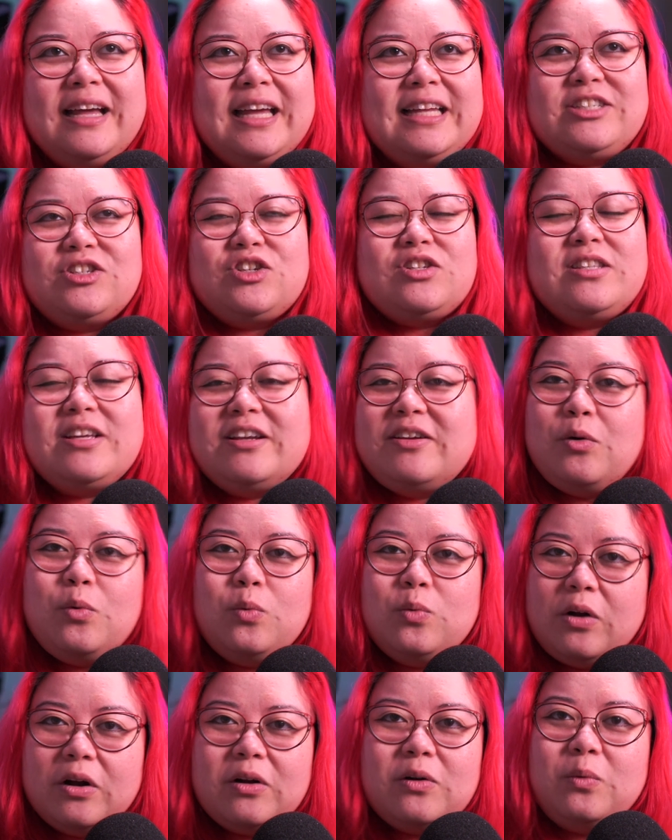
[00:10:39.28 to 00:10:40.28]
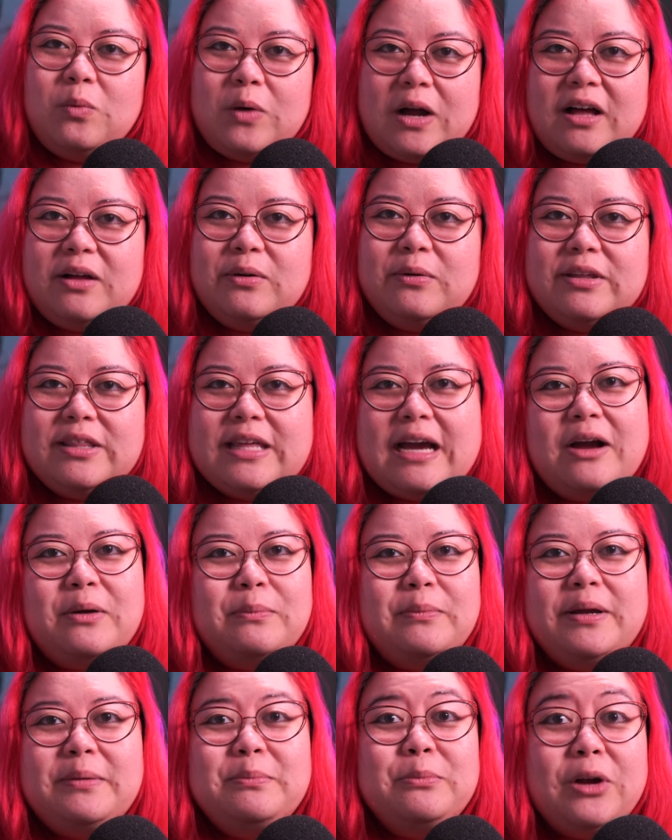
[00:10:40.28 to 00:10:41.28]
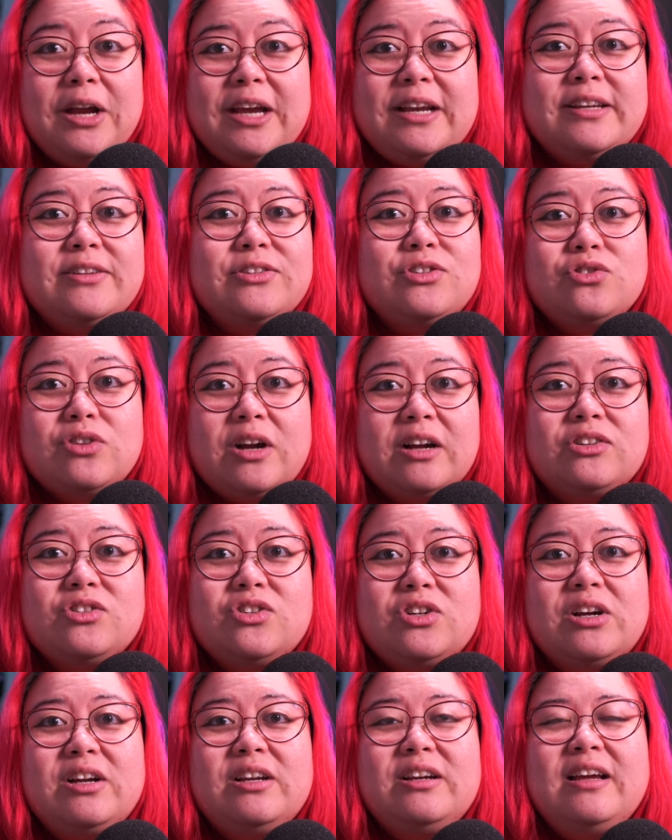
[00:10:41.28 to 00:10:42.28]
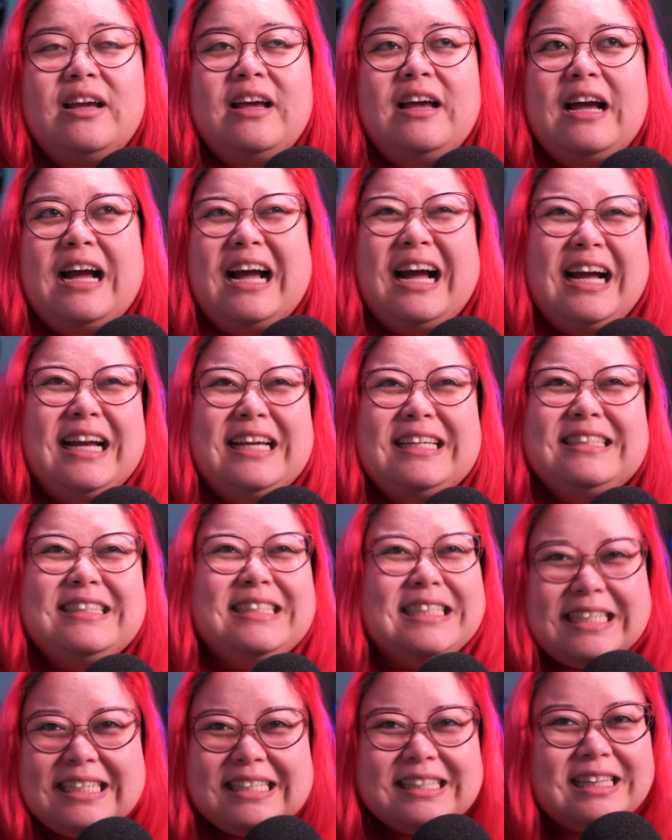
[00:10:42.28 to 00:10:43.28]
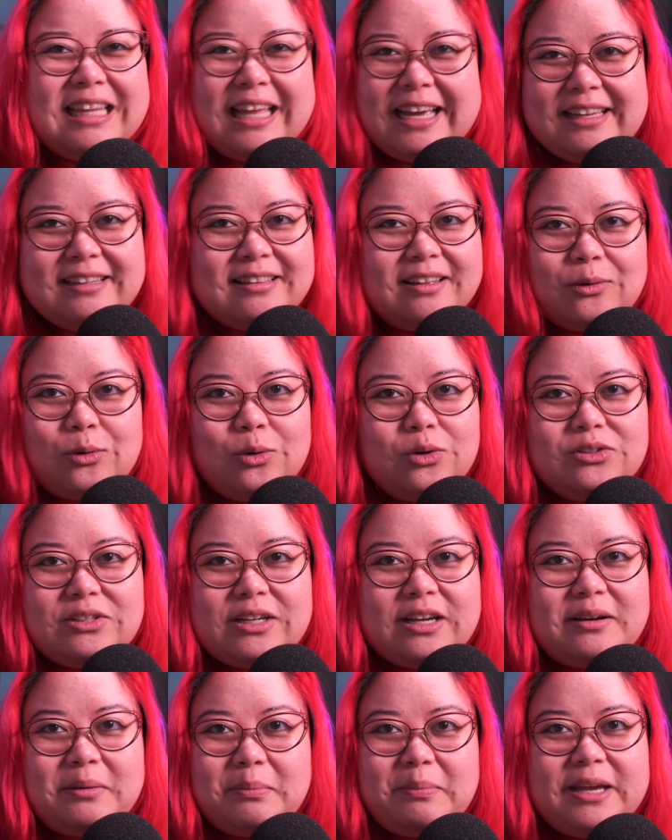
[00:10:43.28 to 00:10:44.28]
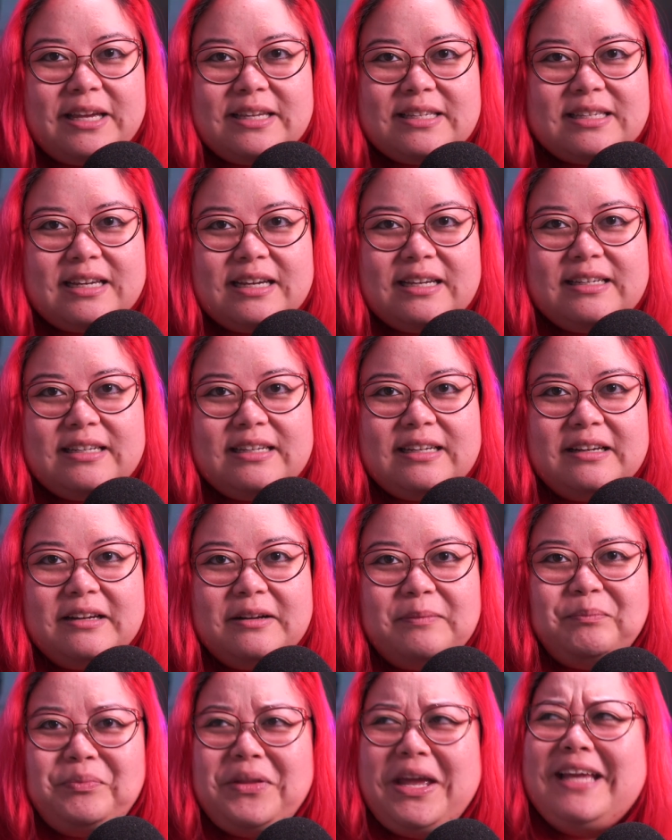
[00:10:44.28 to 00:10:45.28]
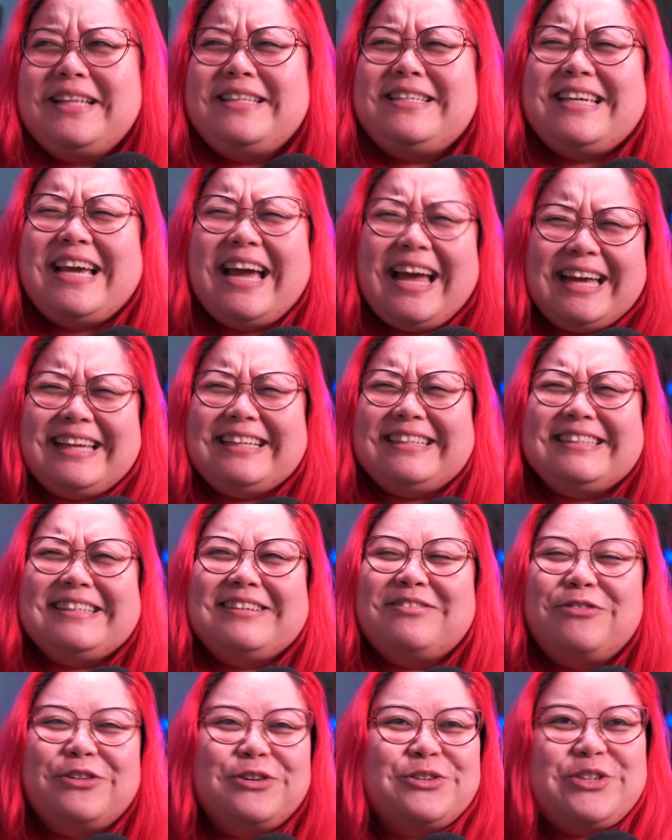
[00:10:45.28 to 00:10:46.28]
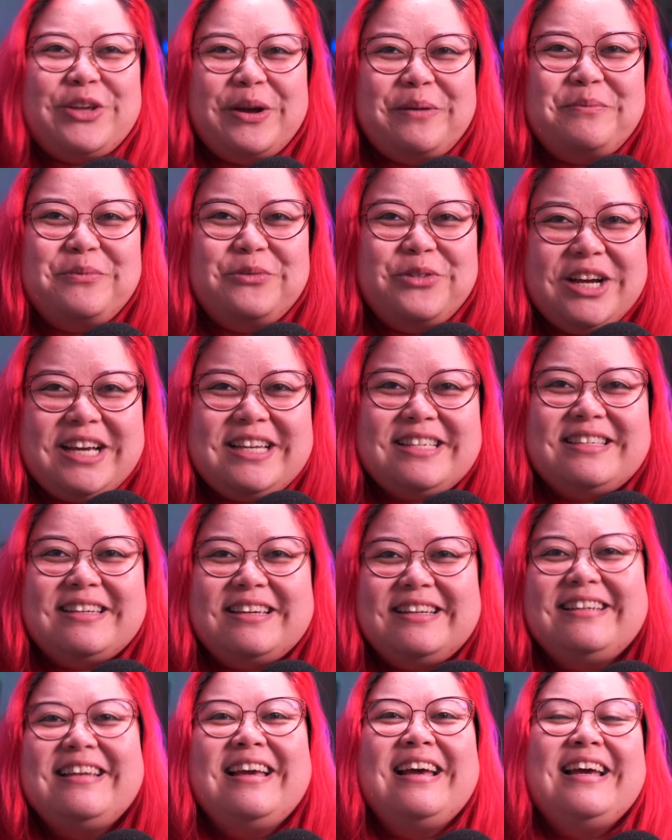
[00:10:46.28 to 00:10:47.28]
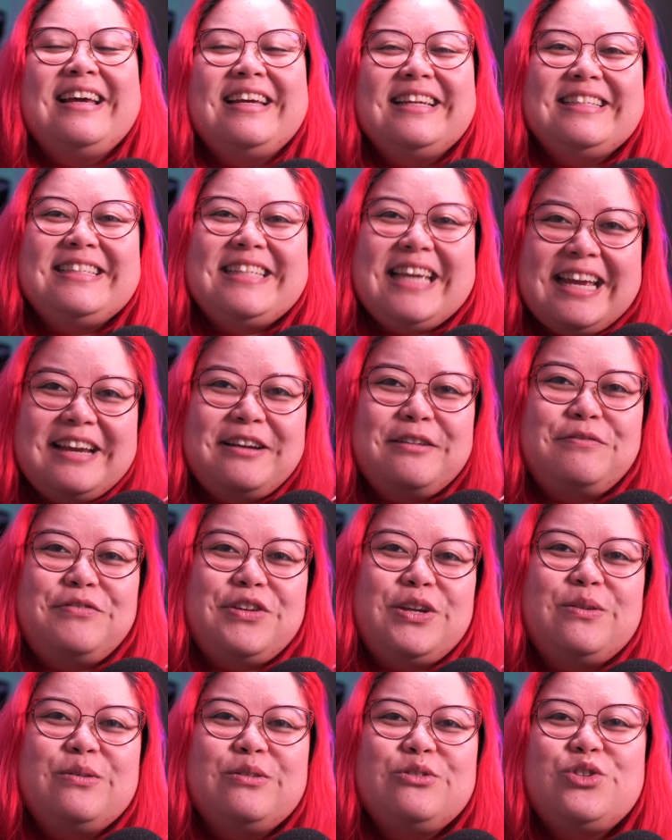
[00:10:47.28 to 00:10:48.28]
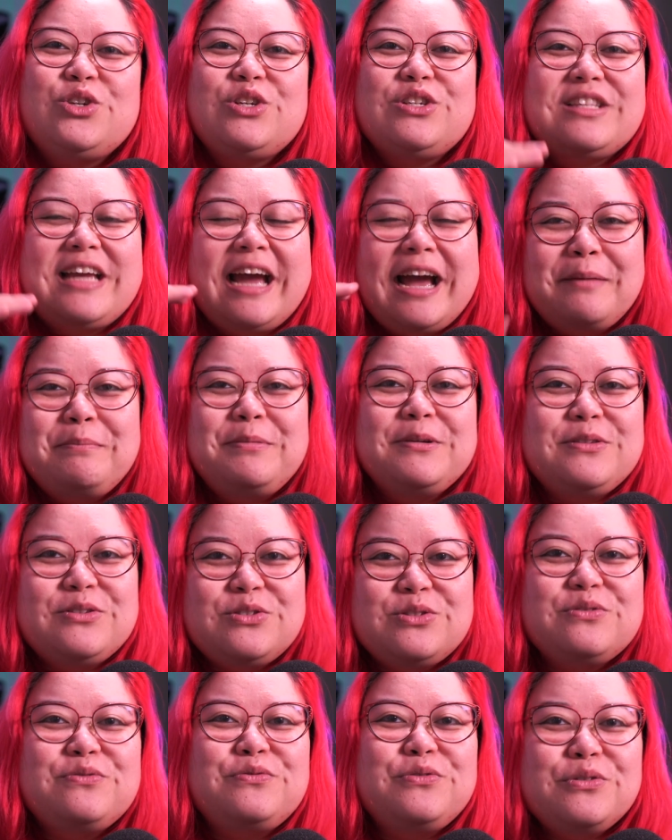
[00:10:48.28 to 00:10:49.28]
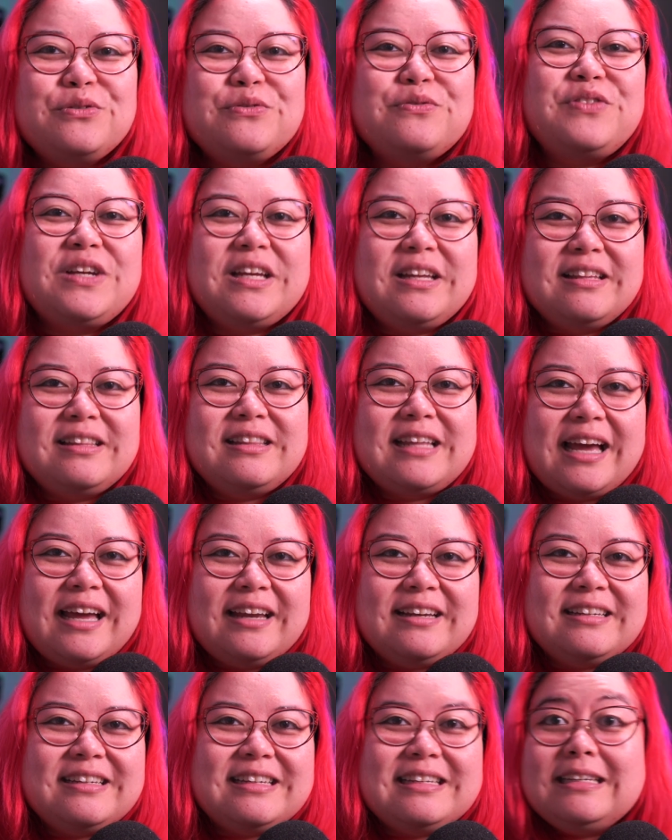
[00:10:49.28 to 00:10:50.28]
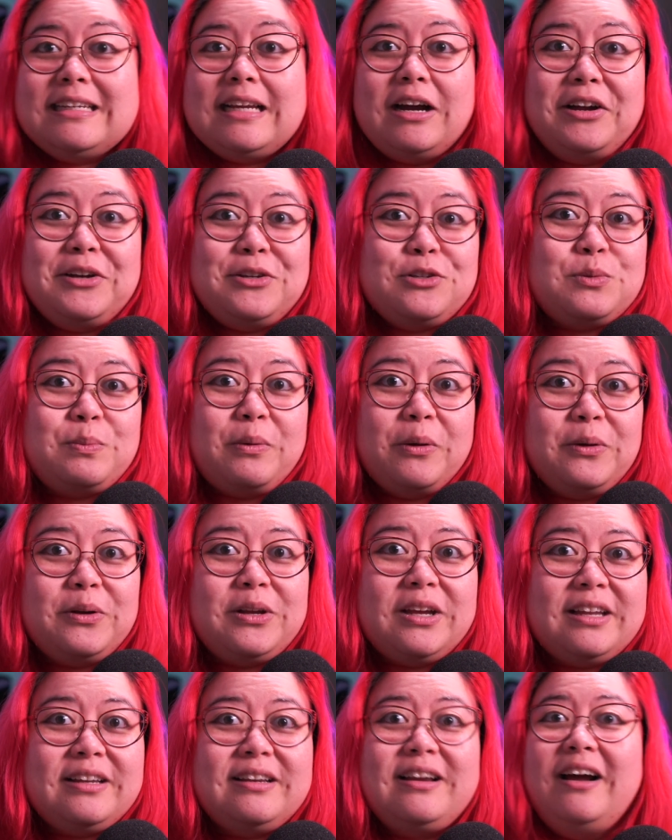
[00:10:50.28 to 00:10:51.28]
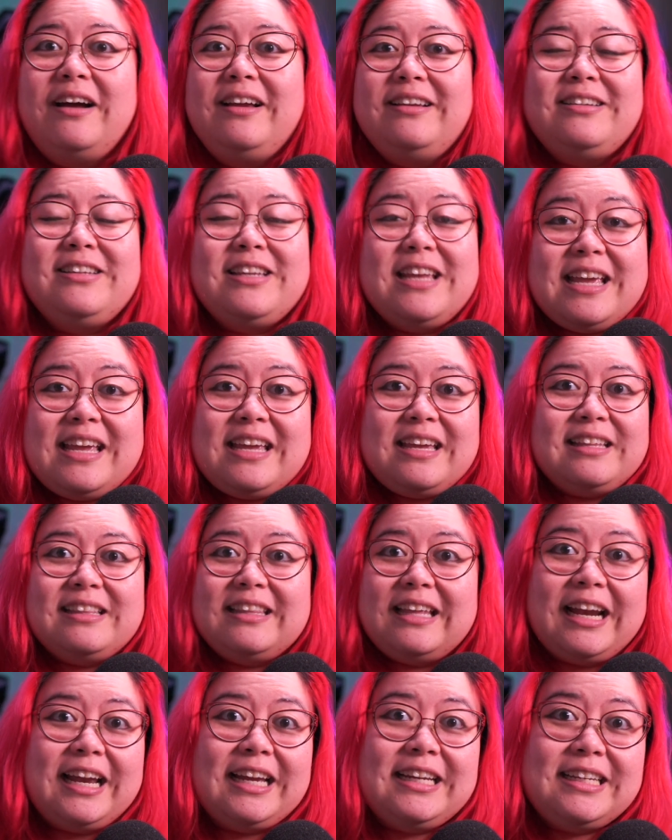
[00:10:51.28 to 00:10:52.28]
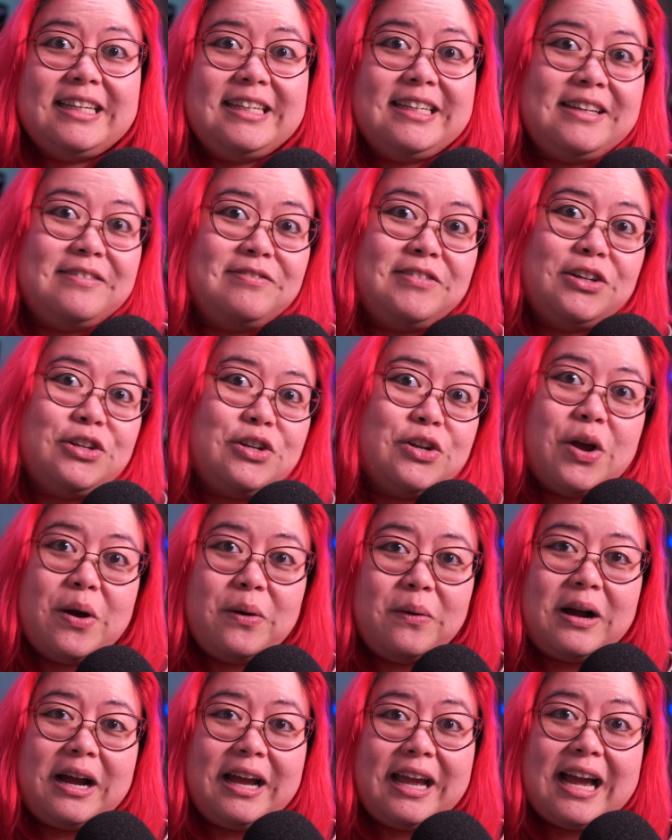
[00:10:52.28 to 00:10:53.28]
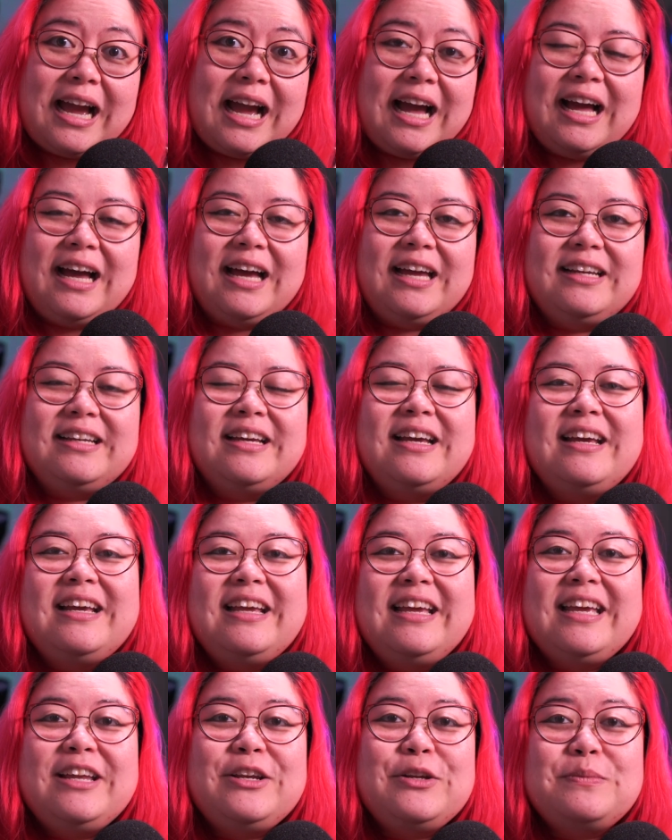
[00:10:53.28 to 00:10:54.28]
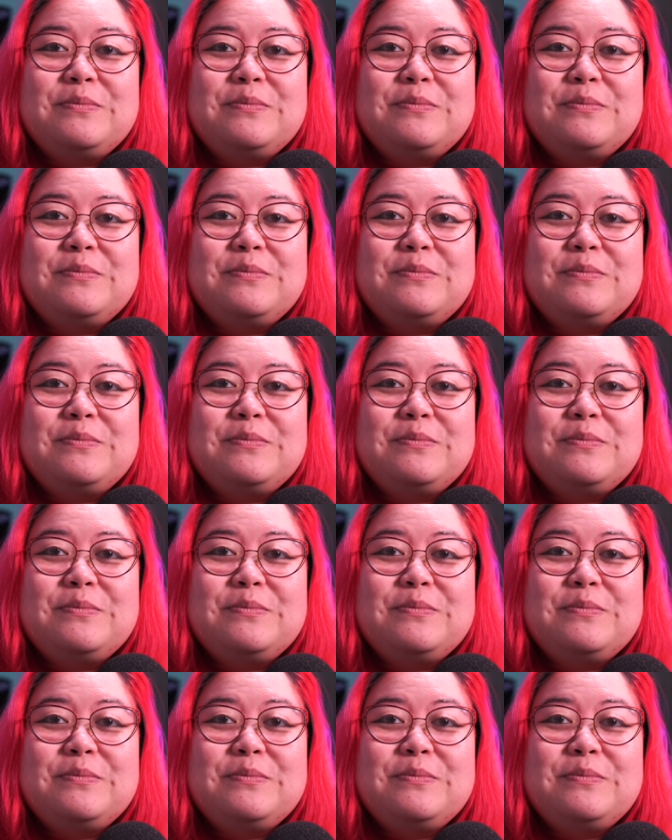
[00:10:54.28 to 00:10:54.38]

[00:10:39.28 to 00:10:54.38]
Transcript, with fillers: it just didn't work well with how my brain is structured. I didn't like the whole database idea. And yet, for some reason, DataView just happens to fulfill that unspoken need that I didn't even know I had. In